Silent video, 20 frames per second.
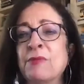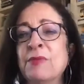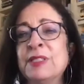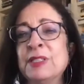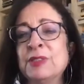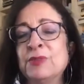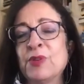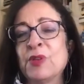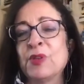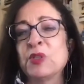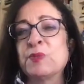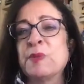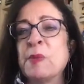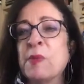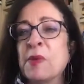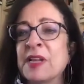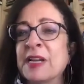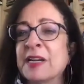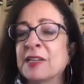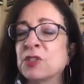we do to those
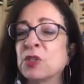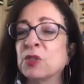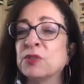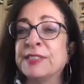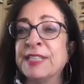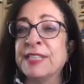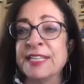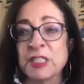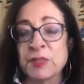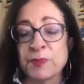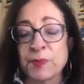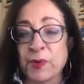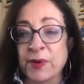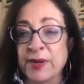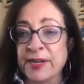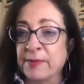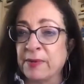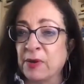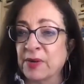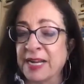people that are so
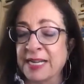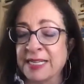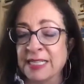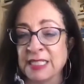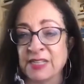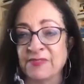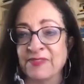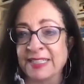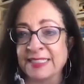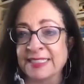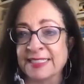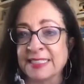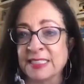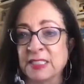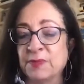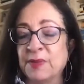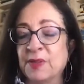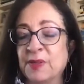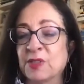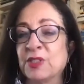desperate about getting the
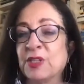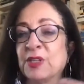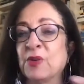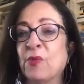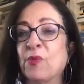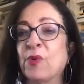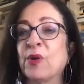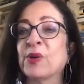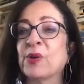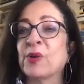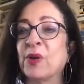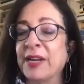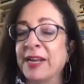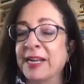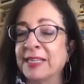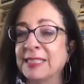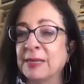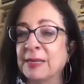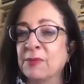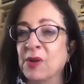vaccines? Because,
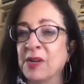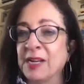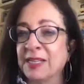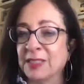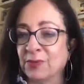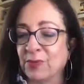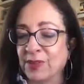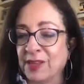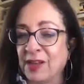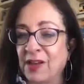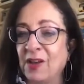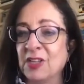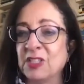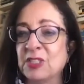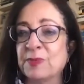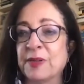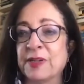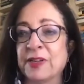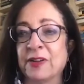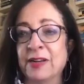I'm connected with the
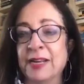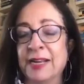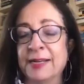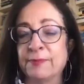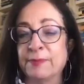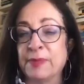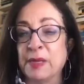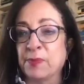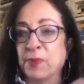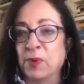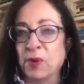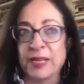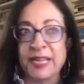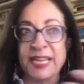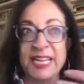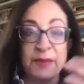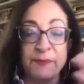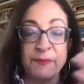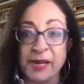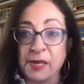hospital, and people
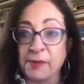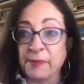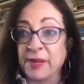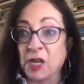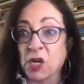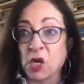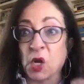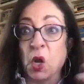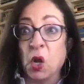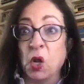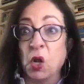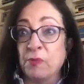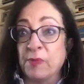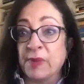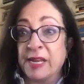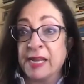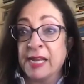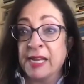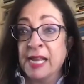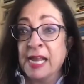email me, call
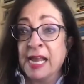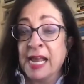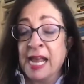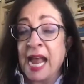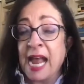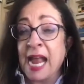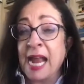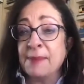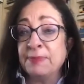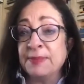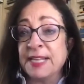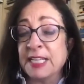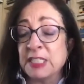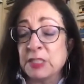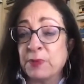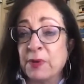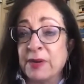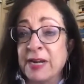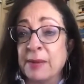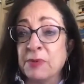me, I'm
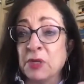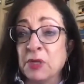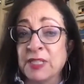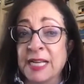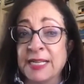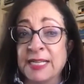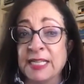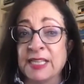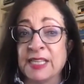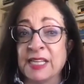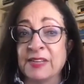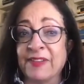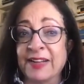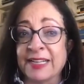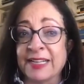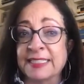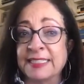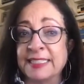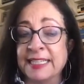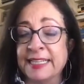desperate, I'm not getting the
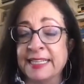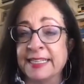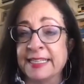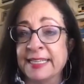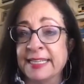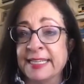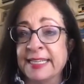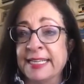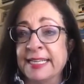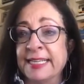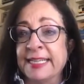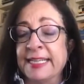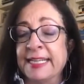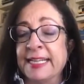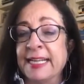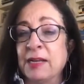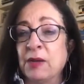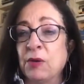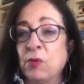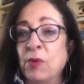vaccine.
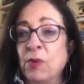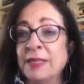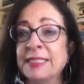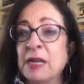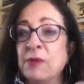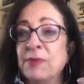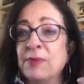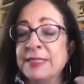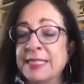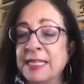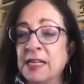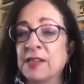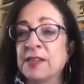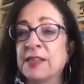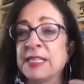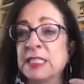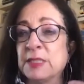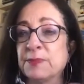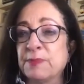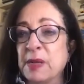What can we tell
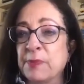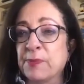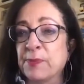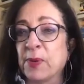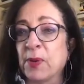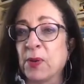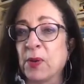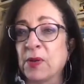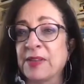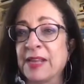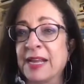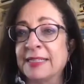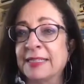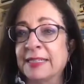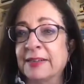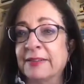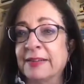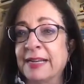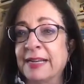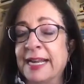these people that
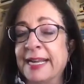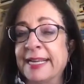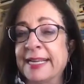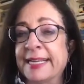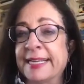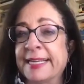are that